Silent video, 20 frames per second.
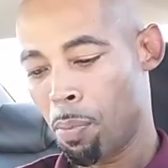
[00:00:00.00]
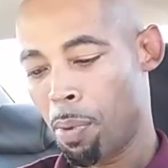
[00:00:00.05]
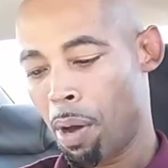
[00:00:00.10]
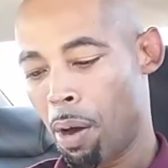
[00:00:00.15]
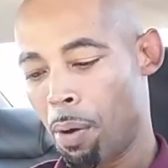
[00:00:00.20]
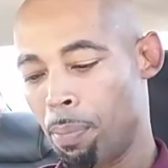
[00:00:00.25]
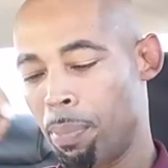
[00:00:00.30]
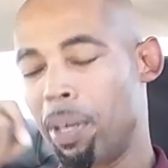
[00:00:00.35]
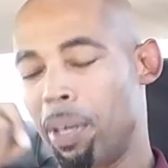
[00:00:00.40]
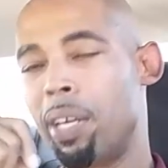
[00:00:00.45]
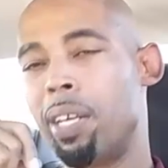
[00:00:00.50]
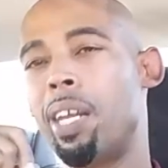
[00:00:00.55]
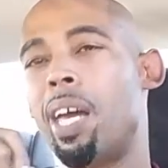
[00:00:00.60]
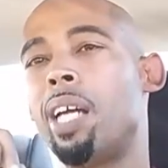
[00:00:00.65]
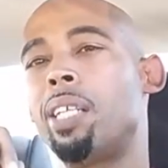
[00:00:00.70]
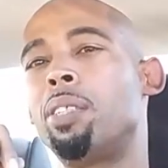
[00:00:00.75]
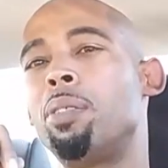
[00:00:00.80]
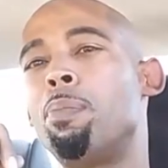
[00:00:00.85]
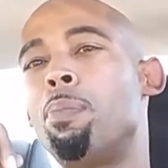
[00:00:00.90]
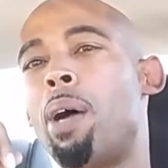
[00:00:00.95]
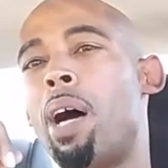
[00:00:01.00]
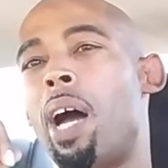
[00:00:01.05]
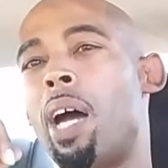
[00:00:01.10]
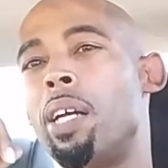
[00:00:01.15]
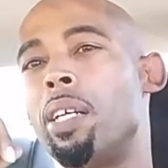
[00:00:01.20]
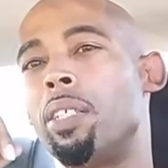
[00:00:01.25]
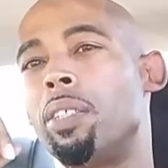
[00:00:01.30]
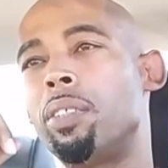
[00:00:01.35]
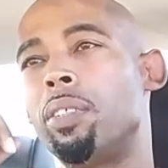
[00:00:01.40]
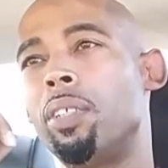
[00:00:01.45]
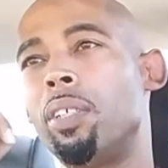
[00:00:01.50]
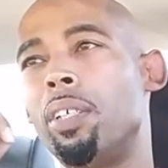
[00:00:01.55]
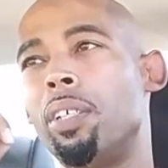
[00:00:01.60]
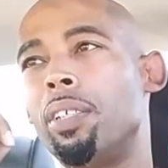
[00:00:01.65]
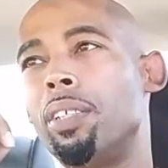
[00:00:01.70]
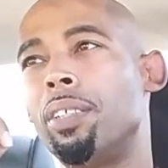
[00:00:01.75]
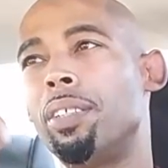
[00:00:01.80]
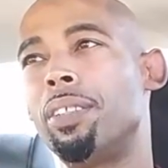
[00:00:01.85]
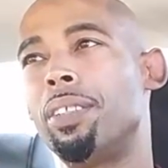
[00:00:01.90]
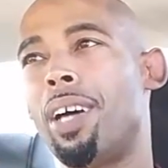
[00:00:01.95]
about being action biased,
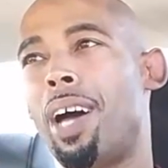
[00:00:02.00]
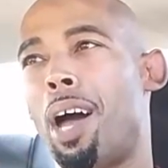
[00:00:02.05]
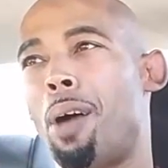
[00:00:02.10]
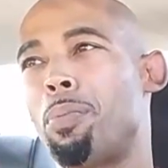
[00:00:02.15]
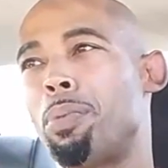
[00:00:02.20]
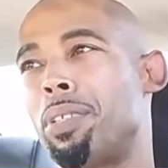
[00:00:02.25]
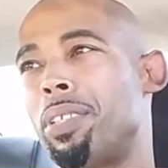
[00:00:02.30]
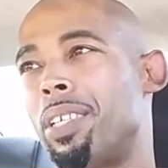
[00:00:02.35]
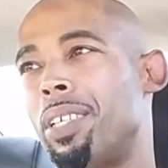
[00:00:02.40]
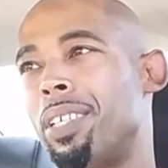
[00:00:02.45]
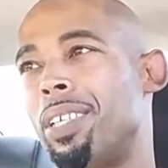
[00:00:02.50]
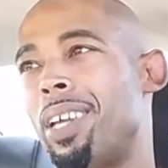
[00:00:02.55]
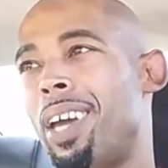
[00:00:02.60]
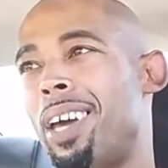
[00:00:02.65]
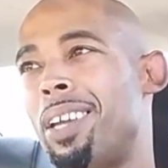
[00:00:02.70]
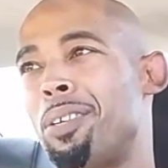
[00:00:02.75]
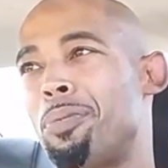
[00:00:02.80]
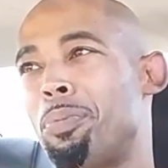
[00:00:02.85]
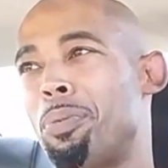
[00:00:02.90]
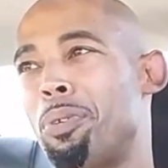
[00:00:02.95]
the opposite of that is